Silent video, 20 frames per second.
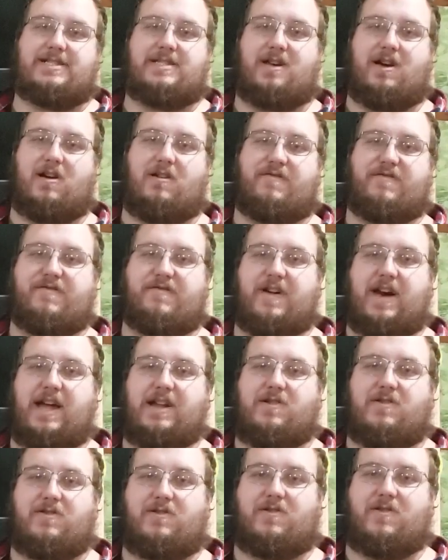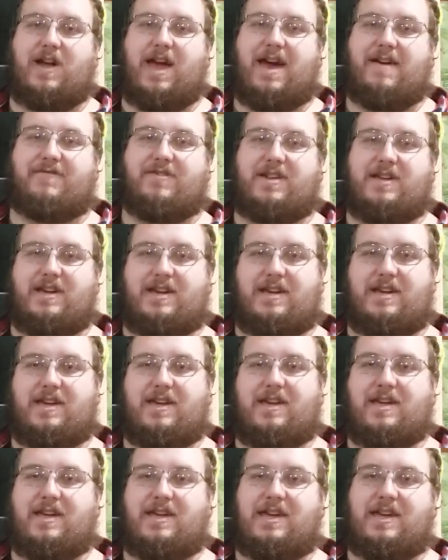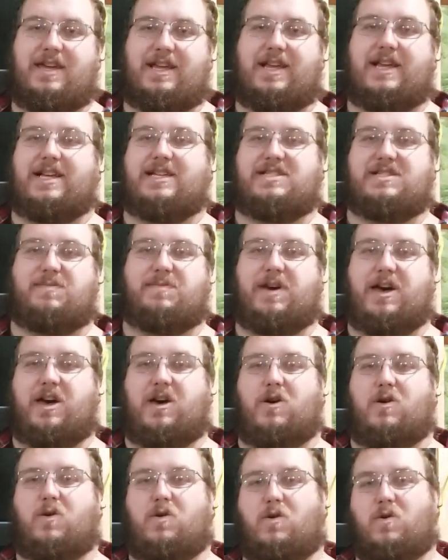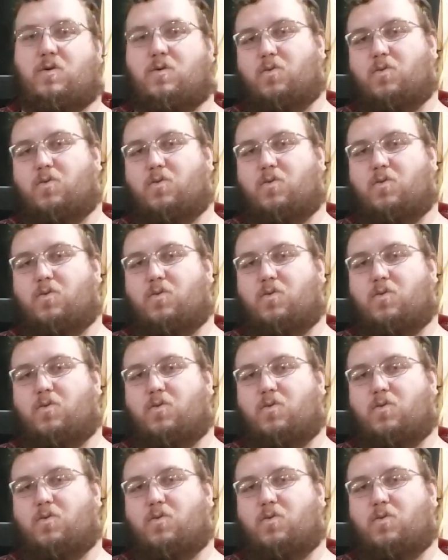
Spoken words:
Our final gravity is about